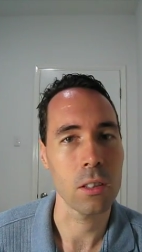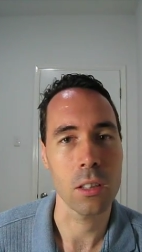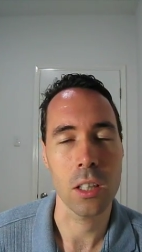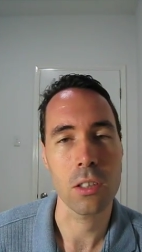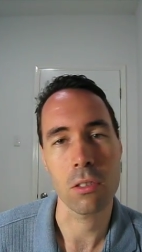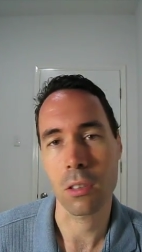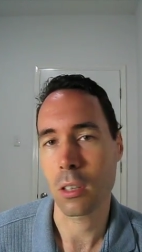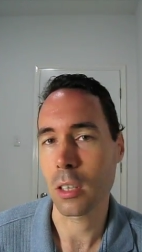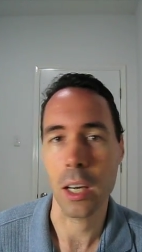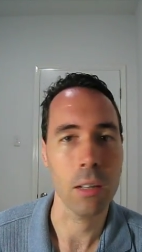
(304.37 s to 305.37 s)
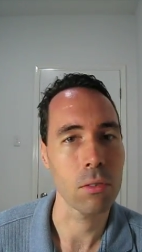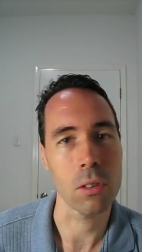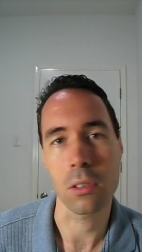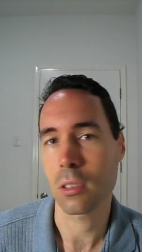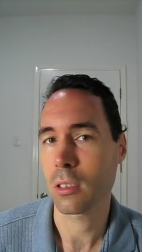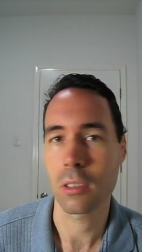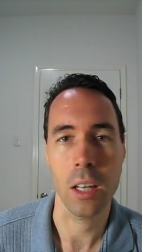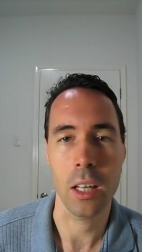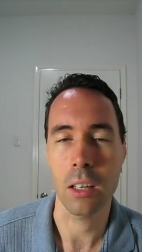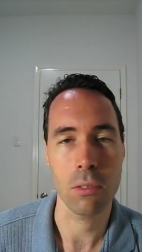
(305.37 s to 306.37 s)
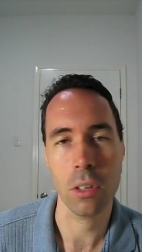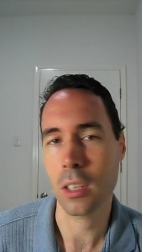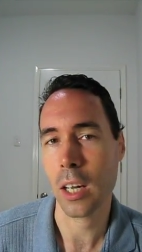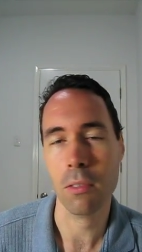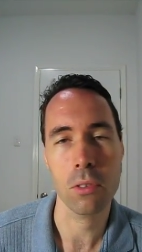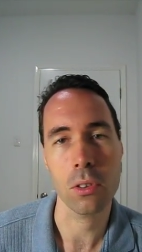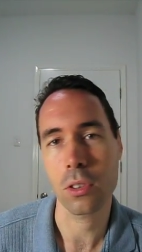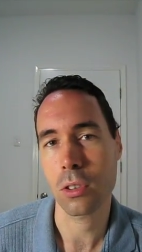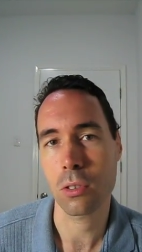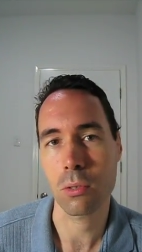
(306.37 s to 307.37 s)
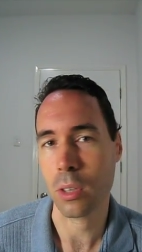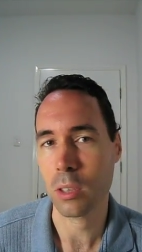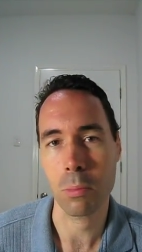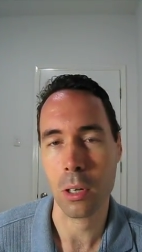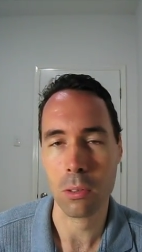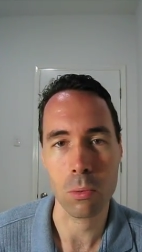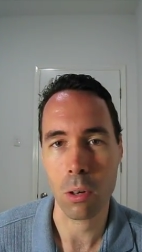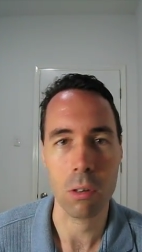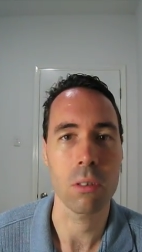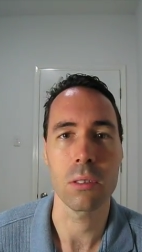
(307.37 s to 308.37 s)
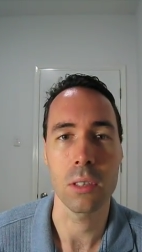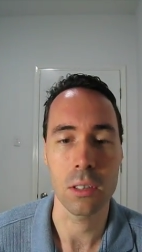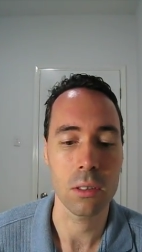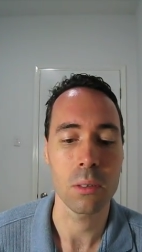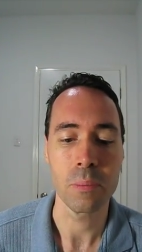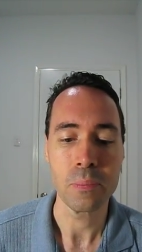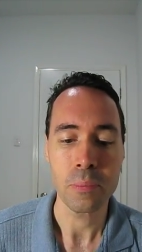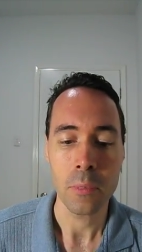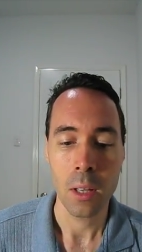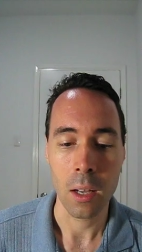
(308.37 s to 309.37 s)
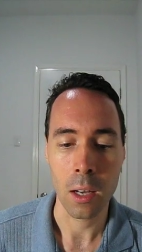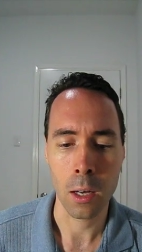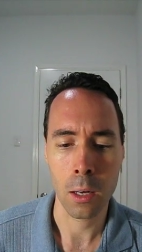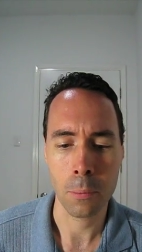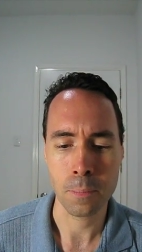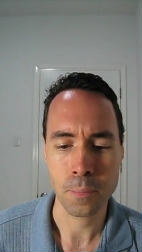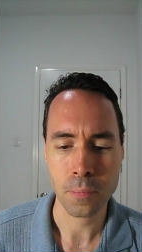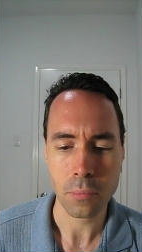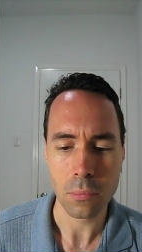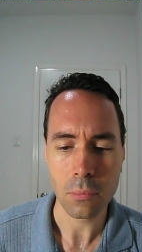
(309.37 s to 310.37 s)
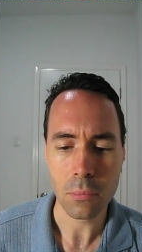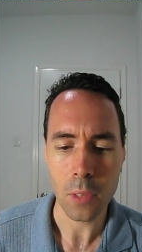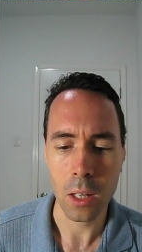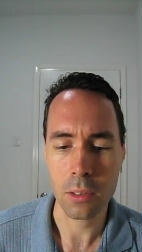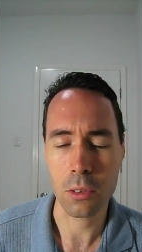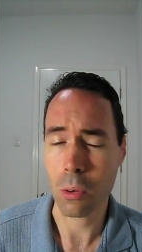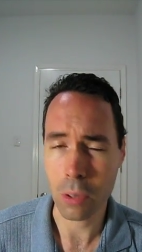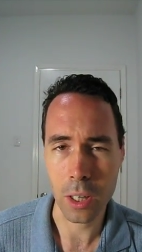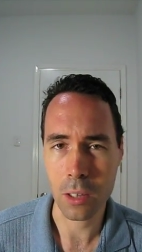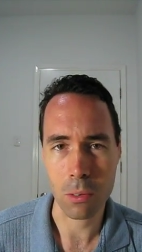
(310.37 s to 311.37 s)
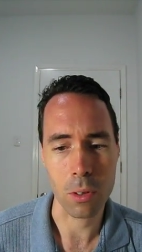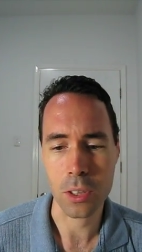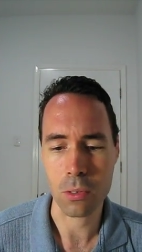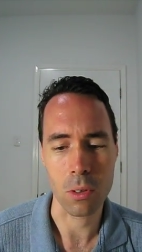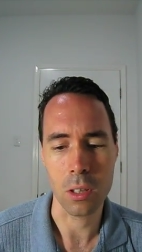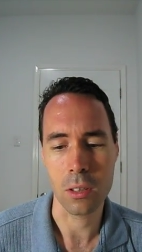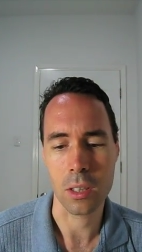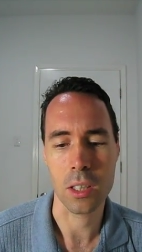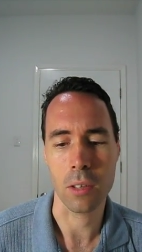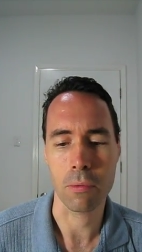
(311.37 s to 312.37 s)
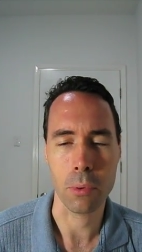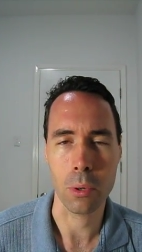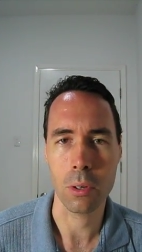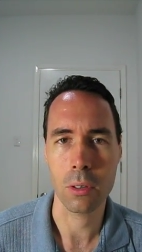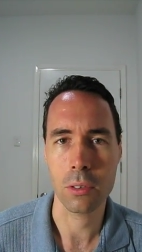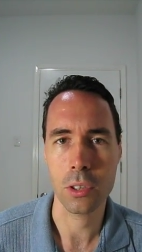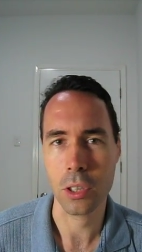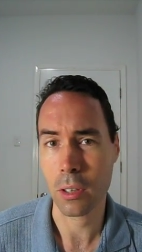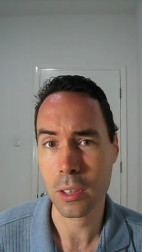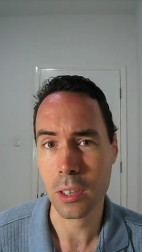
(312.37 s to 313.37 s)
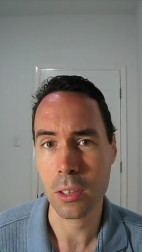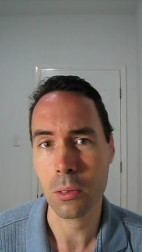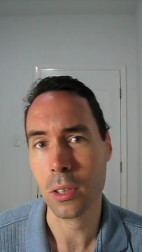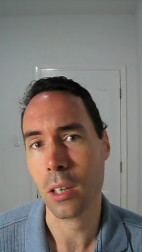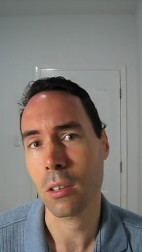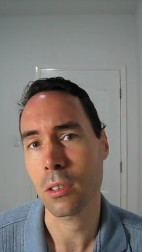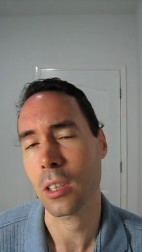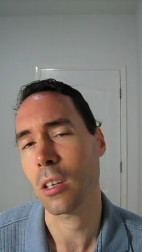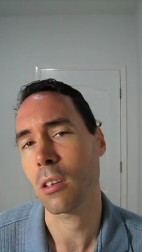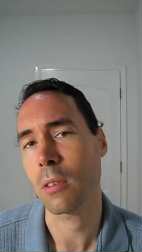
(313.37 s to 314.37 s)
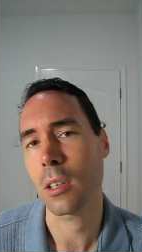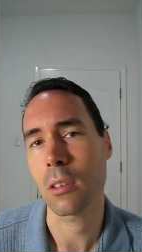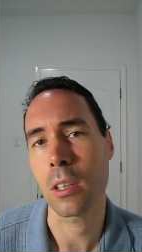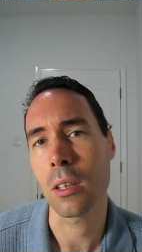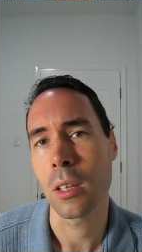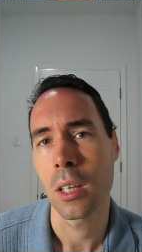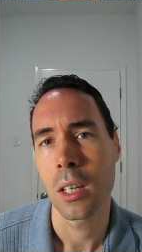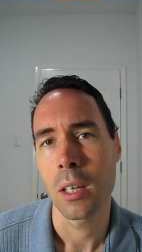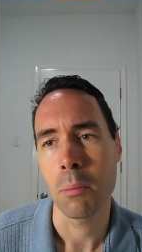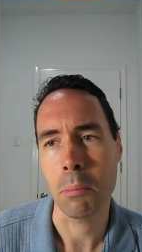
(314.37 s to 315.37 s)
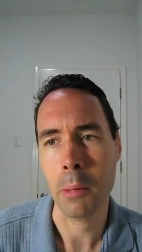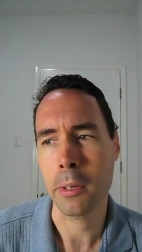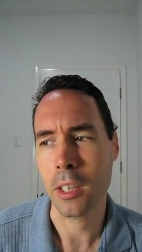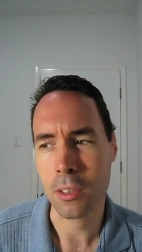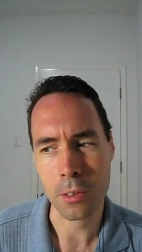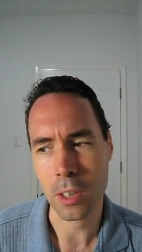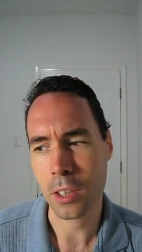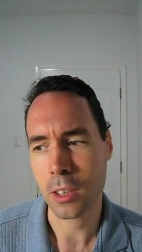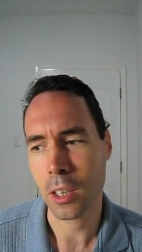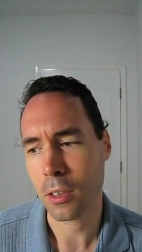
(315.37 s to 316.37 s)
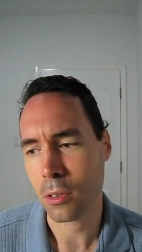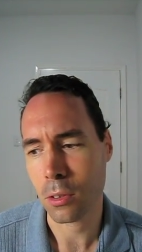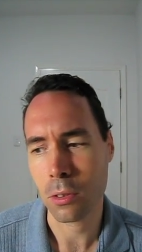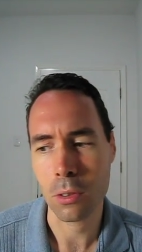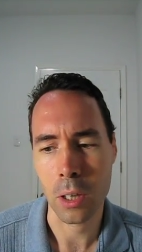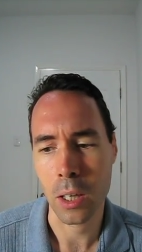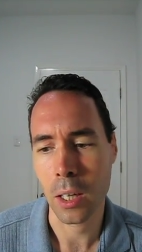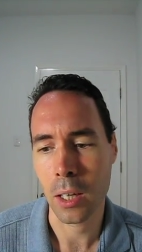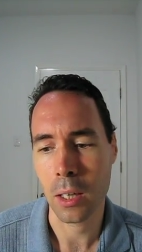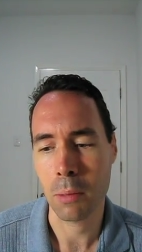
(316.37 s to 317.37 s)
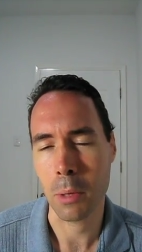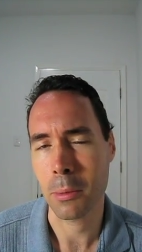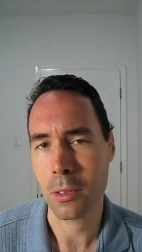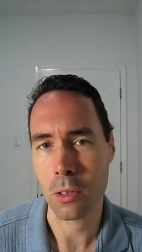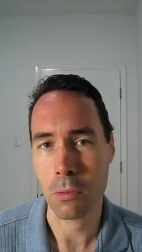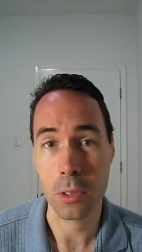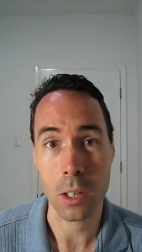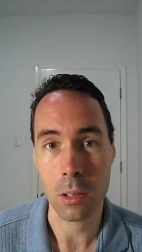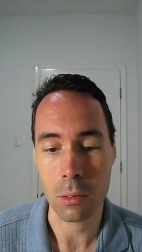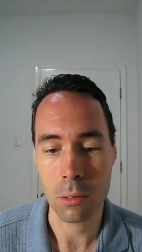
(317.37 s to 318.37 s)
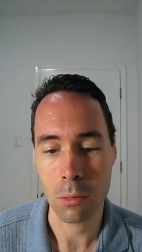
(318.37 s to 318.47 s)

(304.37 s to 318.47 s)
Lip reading: unless you're going to die of thirst. And if you're going to die of thirst, drink bottled water at least. I don't eat at the restaurants except for the Sheraton Hotel and the Caravelle and maybe the Intercontinental and maybe the Sofitel,